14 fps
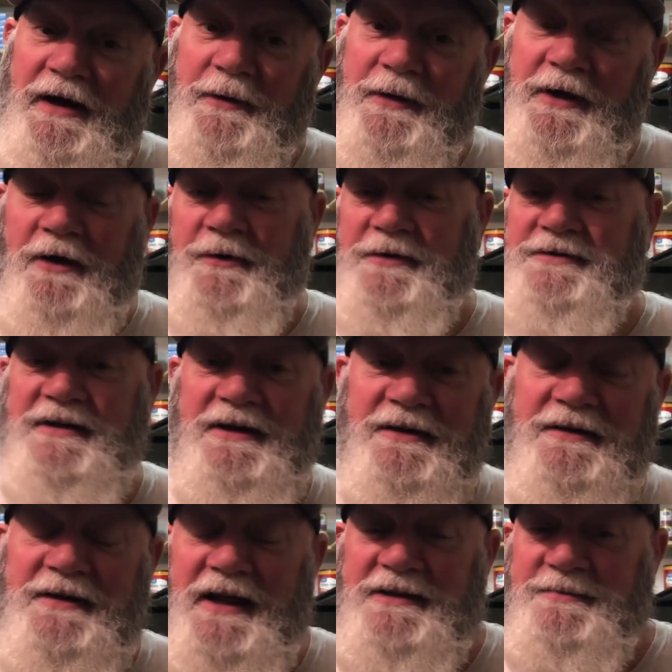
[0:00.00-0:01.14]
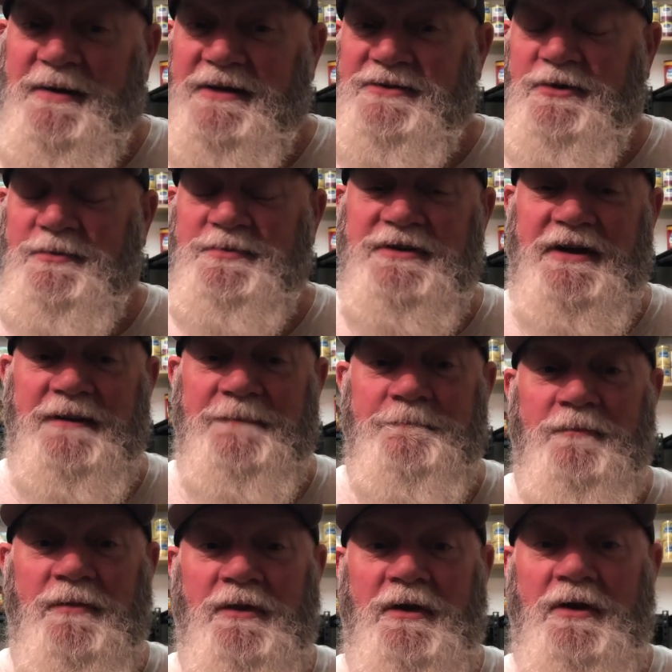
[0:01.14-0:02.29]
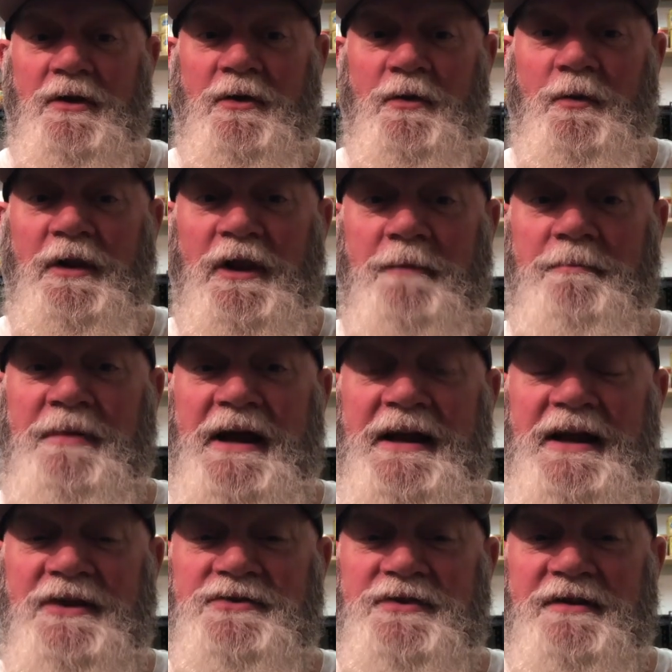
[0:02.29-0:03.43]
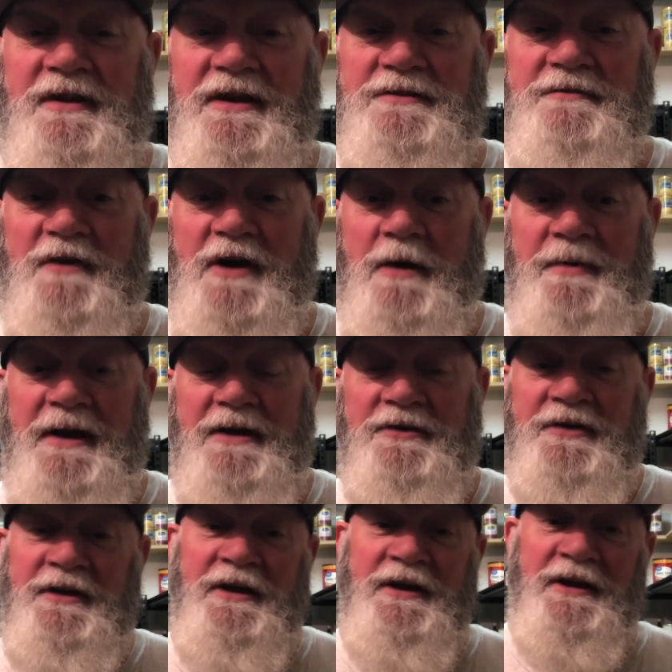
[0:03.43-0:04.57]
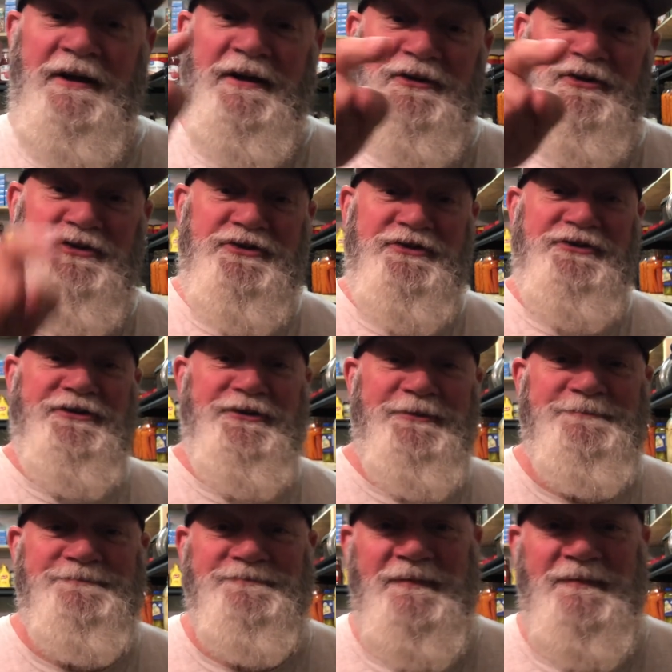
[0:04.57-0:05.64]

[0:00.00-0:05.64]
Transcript: how we always say here, Hodgepodge Homestead, we love buying extra things for our pantry, and you should too.